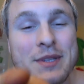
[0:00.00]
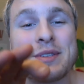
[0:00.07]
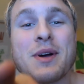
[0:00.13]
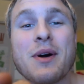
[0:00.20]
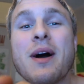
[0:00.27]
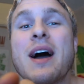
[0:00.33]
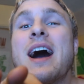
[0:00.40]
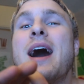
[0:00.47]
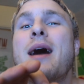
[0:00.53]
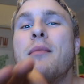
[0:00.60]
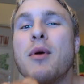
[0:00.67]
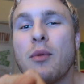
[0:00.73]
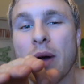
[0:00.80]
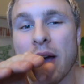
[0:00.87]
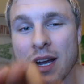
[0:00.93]
So I'm
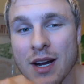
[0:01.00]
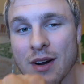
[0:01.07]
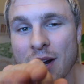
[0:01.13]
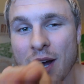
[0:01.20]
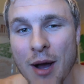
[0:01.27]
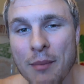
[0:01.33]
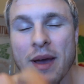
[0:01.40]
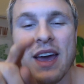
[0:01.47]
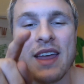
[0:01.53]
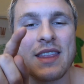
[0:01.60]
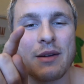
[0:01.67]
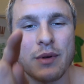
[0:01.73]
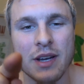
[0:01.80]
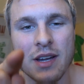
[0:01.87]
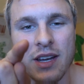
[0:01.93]
gonna wake her up, and
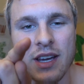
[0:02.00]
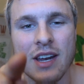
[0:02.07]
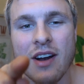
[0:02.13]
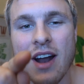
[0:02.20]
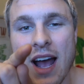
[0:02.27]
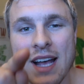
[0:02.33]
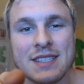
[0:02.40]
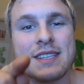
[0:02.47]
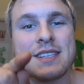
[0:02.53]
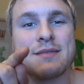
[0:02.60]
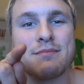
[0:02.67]
then we're gonna get our asses